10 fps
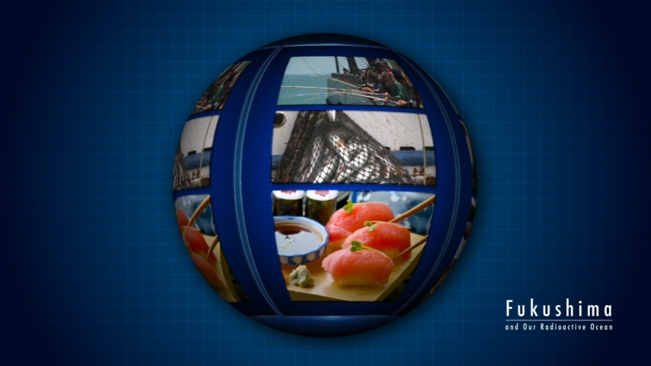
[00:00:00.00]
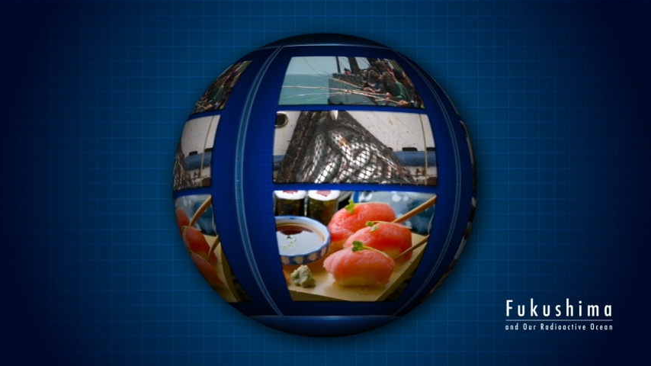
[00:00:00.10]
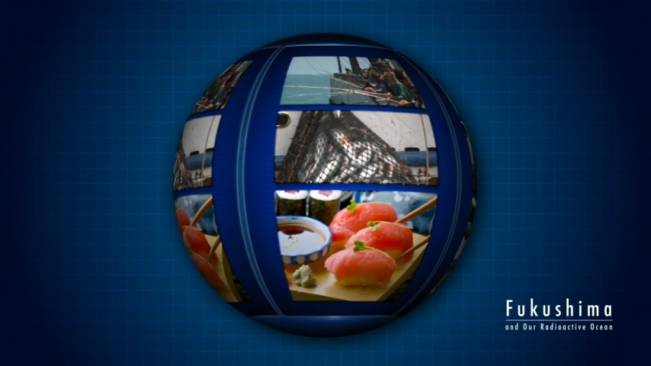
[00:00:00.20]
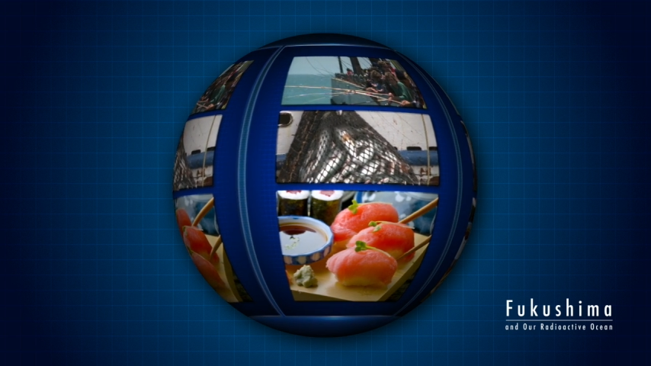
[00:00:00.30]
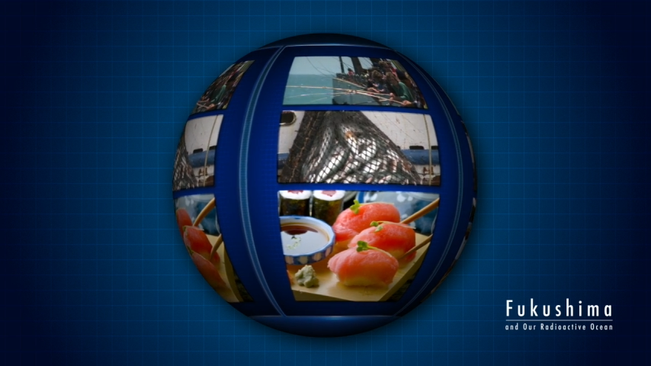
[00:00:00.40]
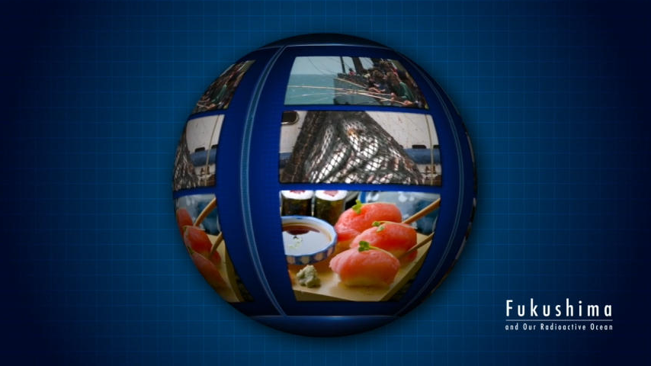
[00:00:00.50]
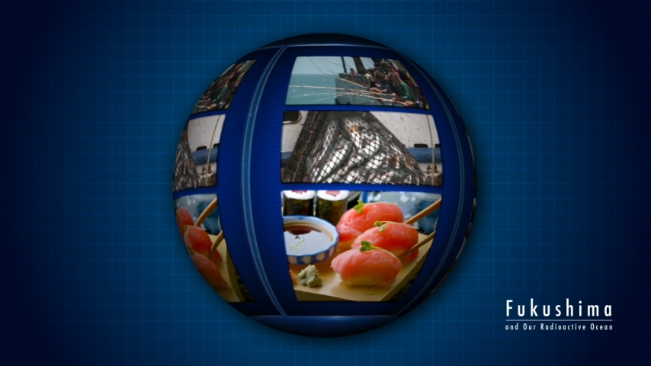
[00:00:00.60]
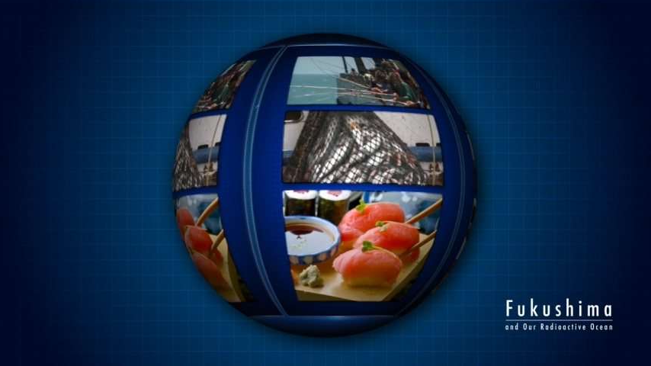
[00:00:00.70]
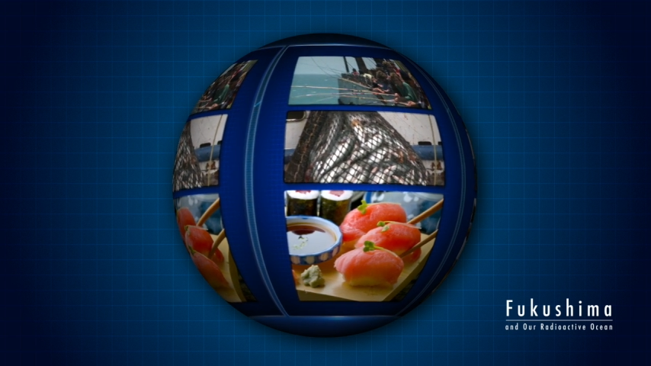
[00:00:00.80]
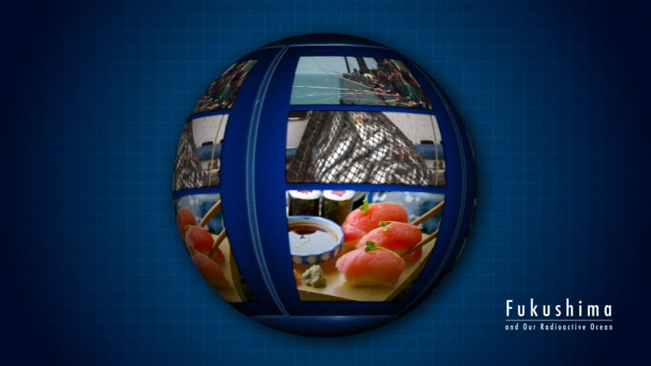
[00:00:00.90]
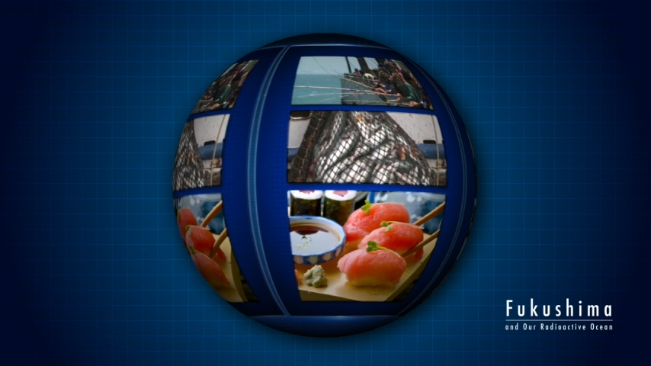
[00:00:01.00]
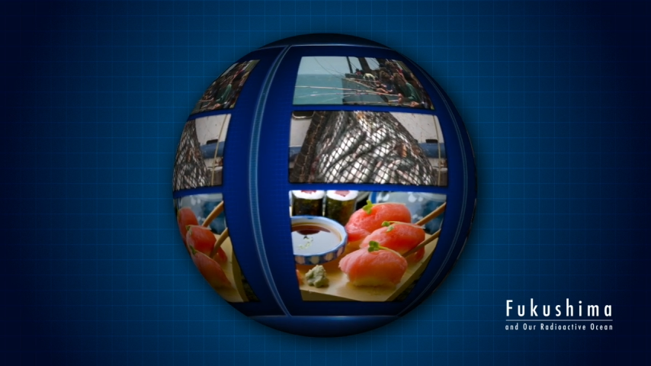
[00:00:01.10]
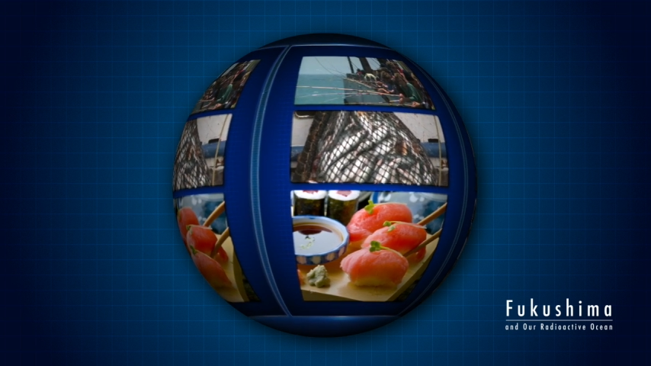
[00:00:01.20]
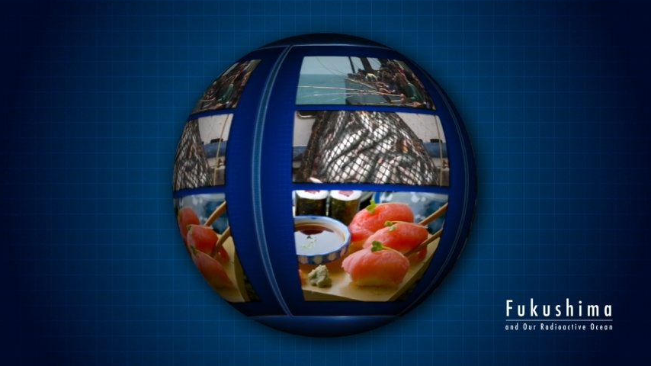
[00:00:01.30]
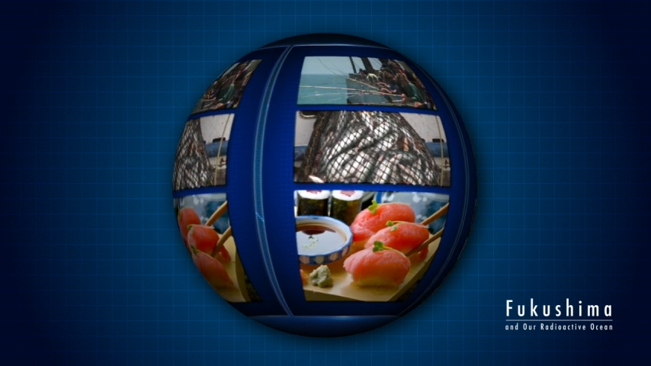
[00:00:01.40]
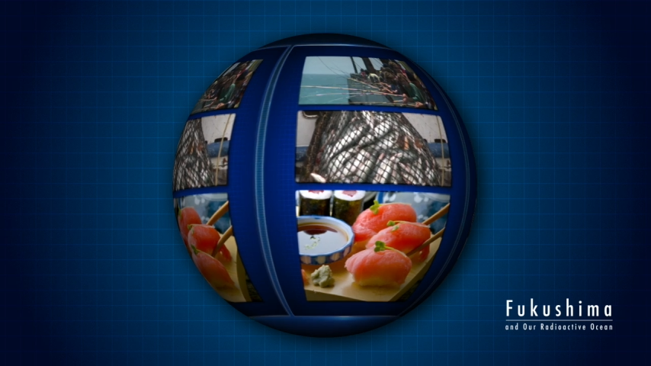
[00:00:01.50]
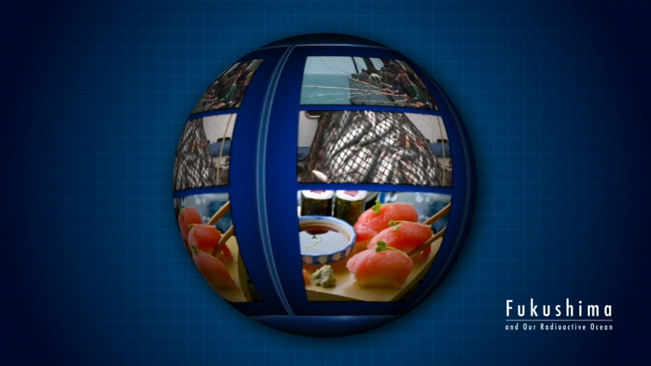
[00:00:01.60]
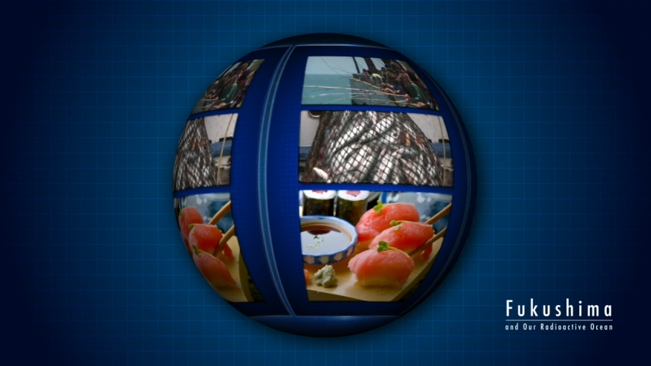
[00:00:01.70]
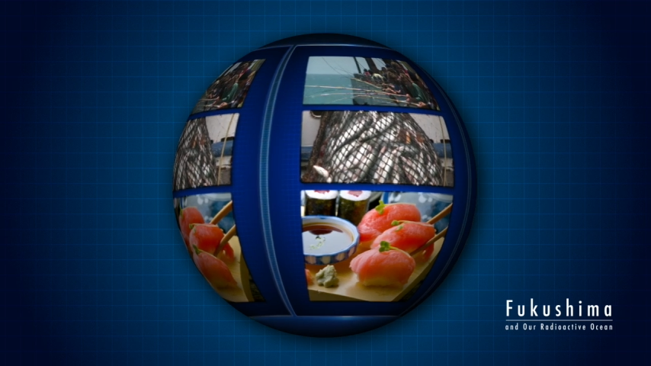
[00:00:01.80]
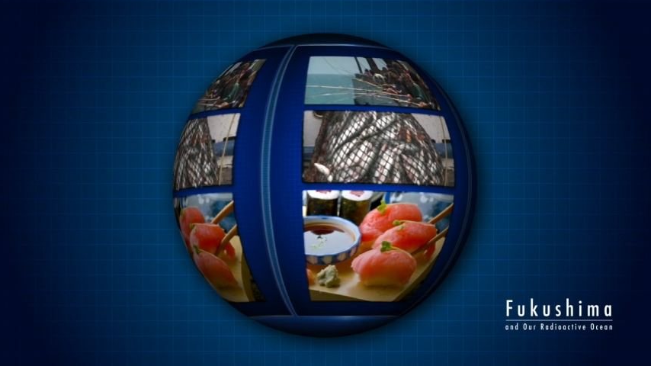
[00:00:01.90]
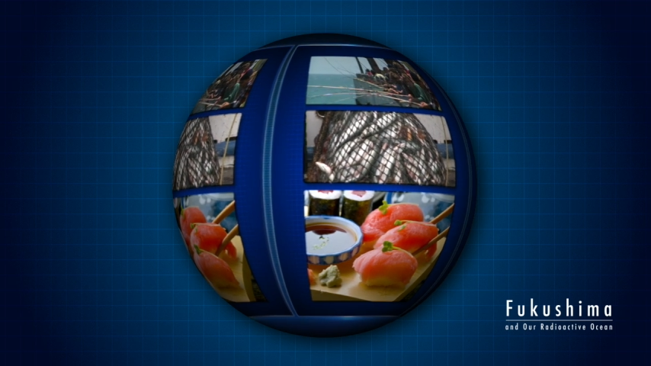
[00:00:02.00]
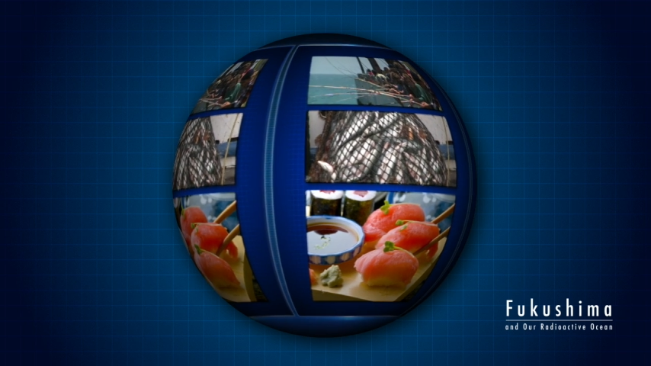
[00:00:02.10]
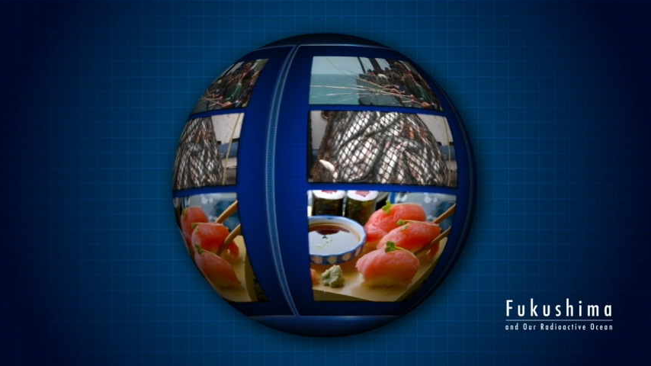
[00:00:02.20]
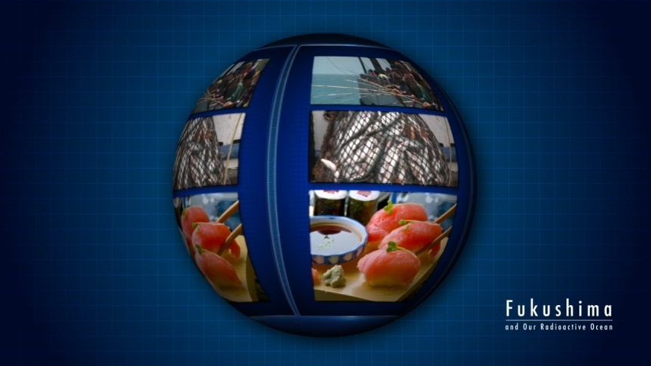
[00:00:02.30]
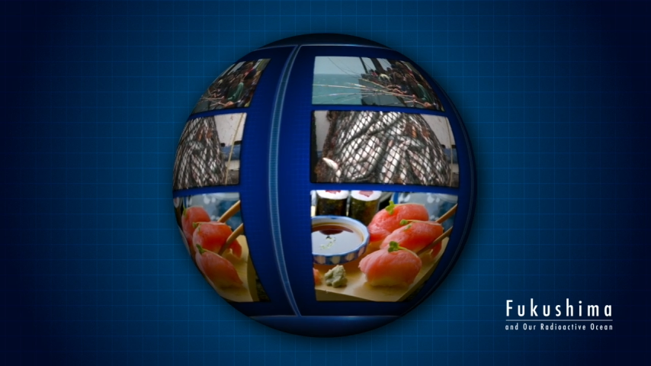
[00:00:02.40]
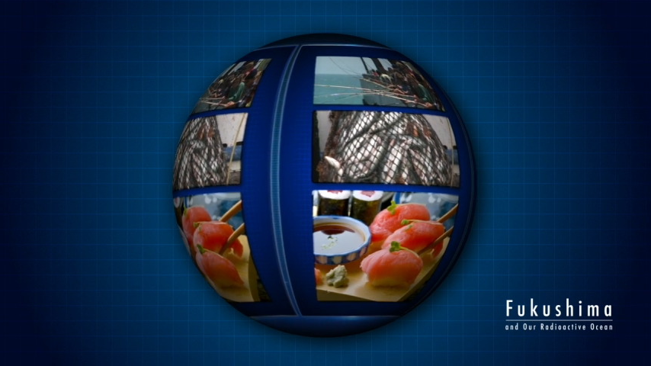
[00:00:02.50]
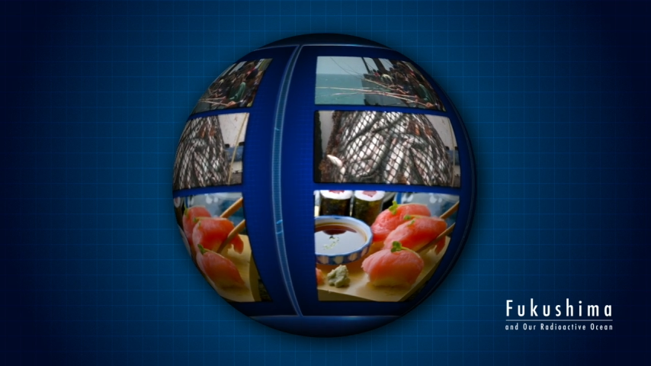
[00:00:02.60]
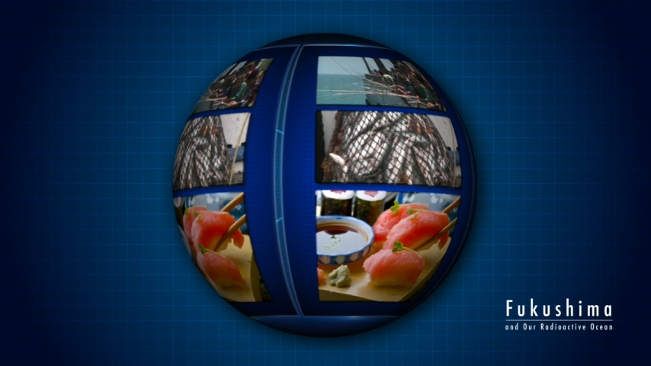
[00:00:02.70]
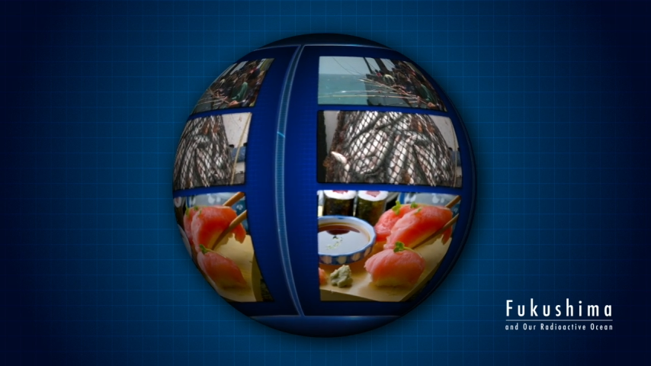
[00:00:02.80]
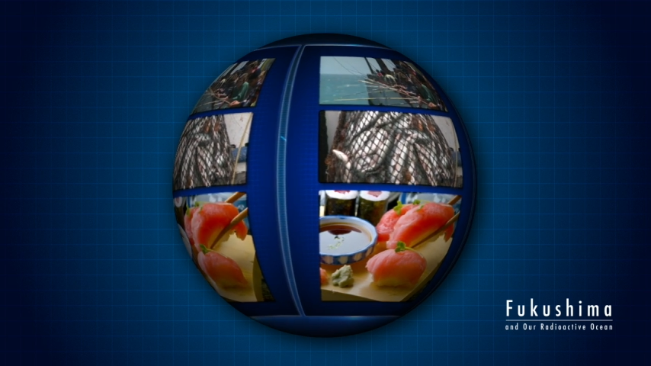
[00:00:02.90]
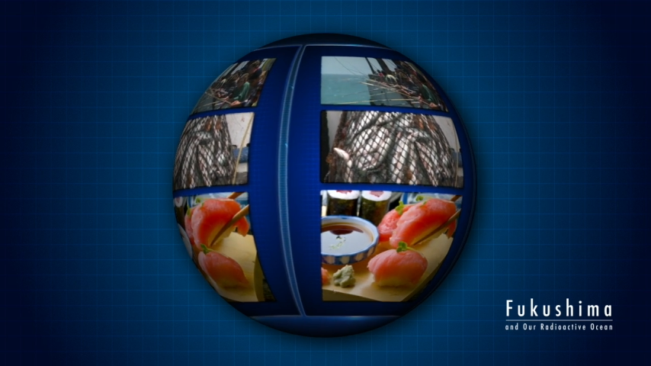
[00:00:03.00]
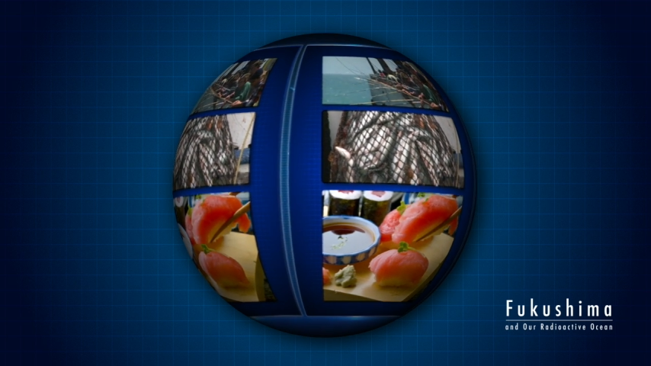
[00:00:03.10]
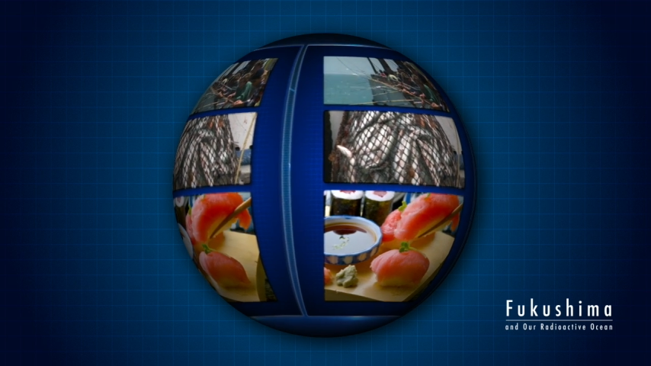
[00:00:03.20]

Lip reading: [unreadable: no face in view]